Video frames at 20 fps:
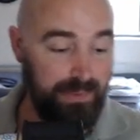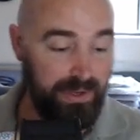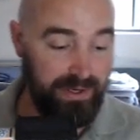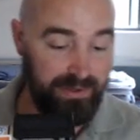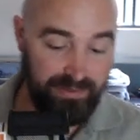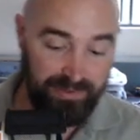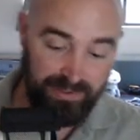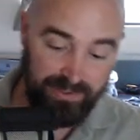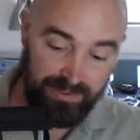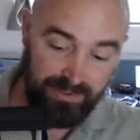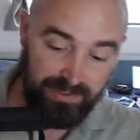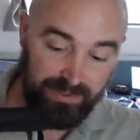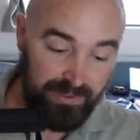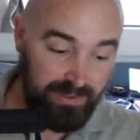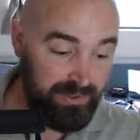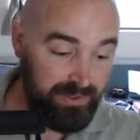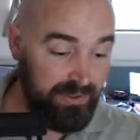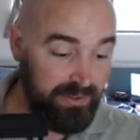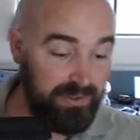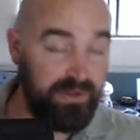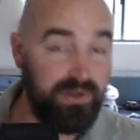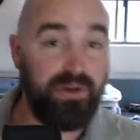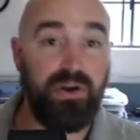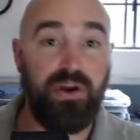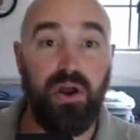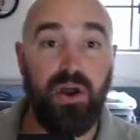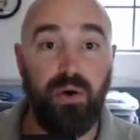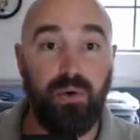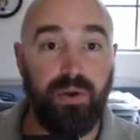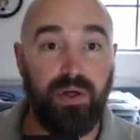in
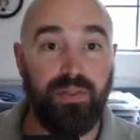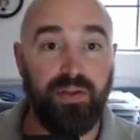Node on